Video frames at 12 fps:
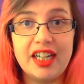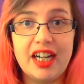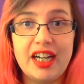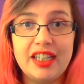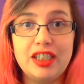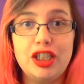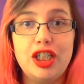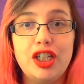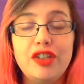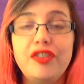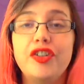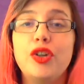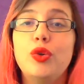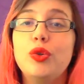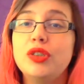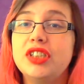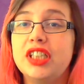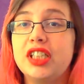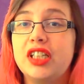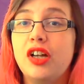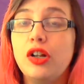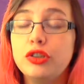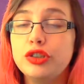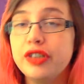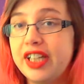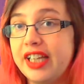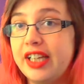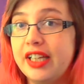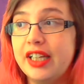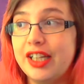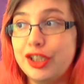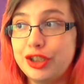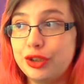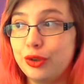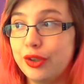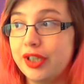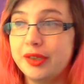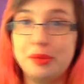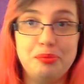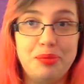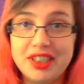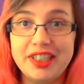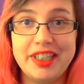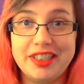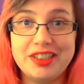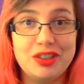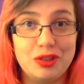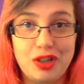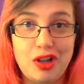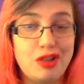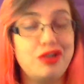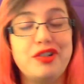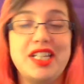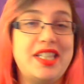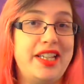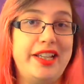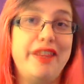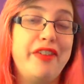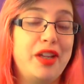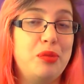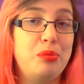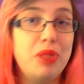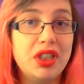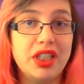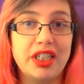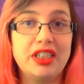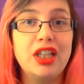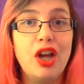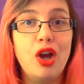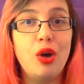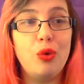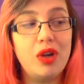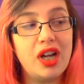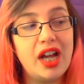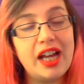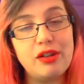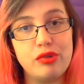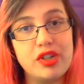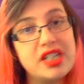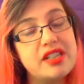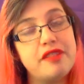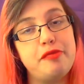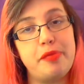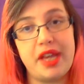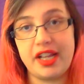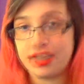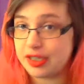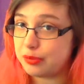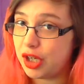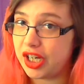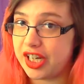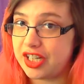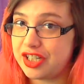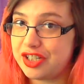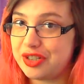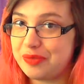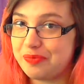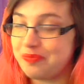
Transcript: and a lot of the older culturally historic buildings or culturally significant buildings were at risk of being demolished.